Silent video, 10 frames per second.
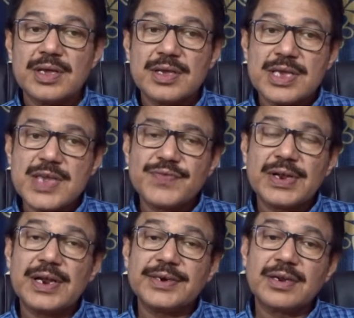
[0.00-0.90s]
If a
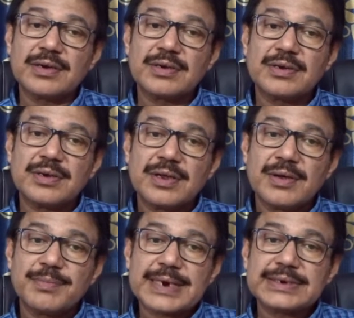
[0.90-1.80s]
learner
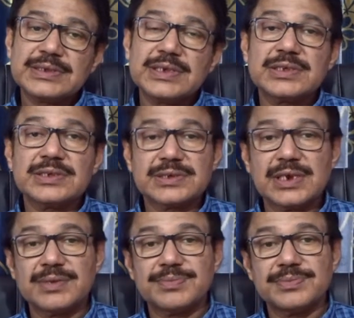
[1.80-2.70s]
practices a
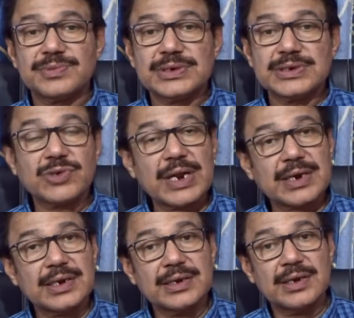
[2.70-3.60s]
skill
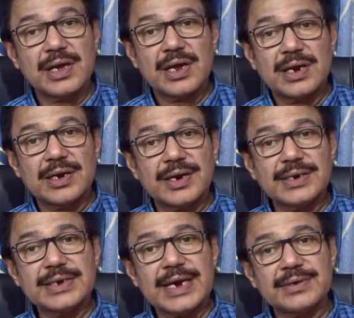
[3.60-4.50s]
incorrectly,
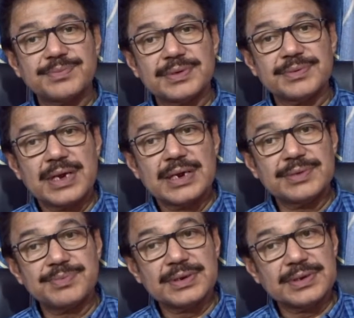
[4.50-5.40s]
learning and
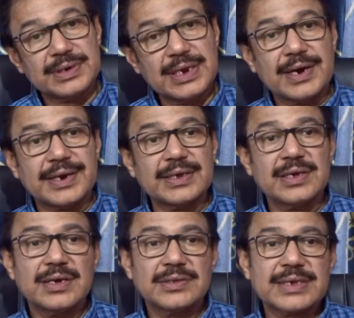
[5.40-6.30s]
relearning
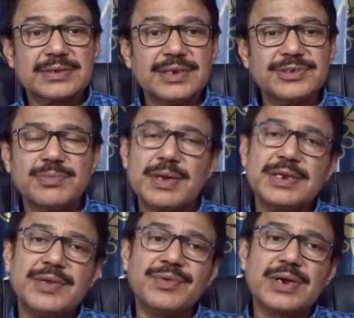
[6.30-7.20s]
the skills is very
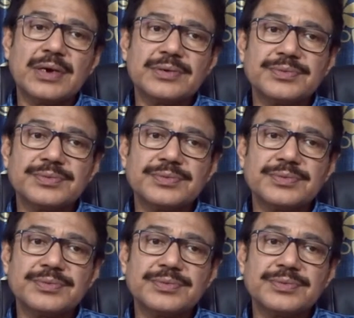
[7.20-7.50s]
difficult.